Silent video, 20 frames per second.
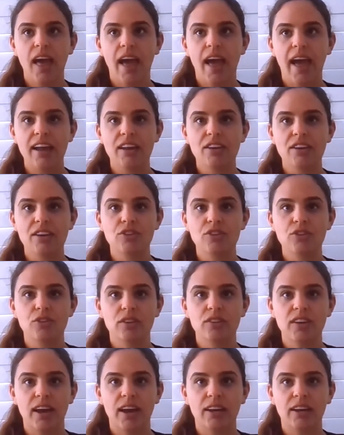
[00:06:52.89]
and you
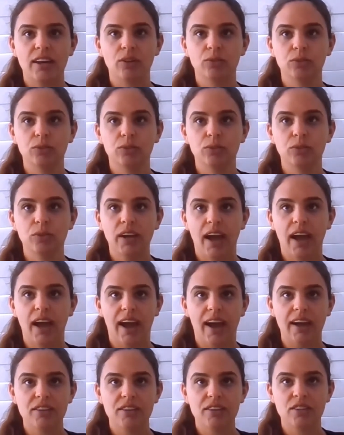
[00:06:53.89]
can take a look
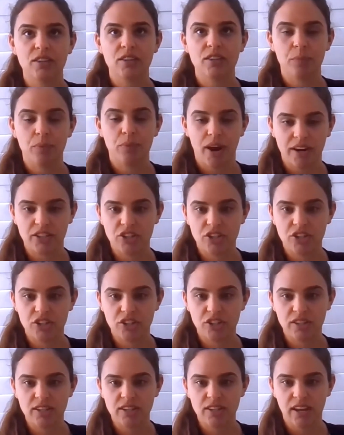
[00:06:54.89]
at the
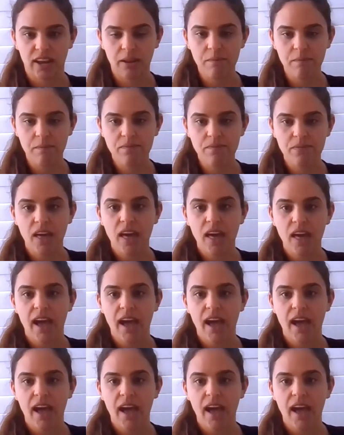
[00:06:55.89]
practitioner team.